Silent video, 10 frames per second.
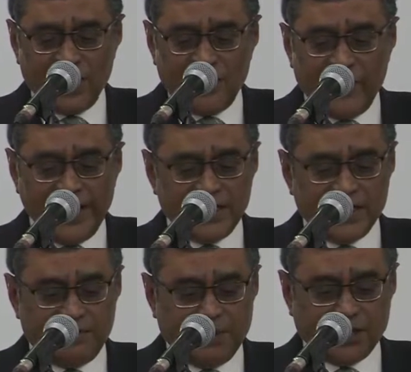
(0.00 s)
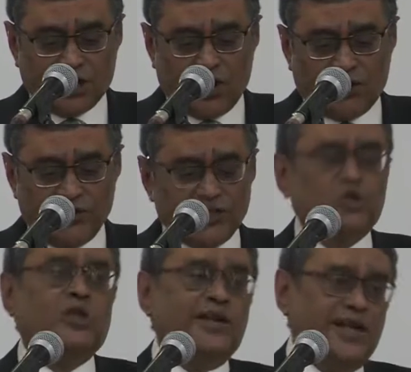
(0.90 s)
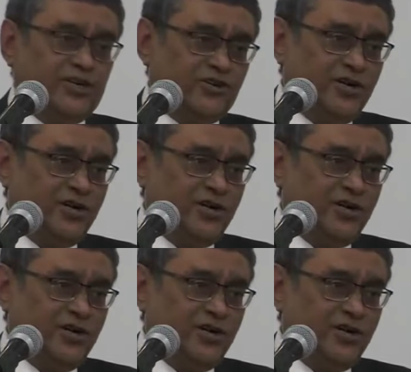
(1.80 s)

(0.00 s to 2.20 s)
rendered by the Congress to the nation.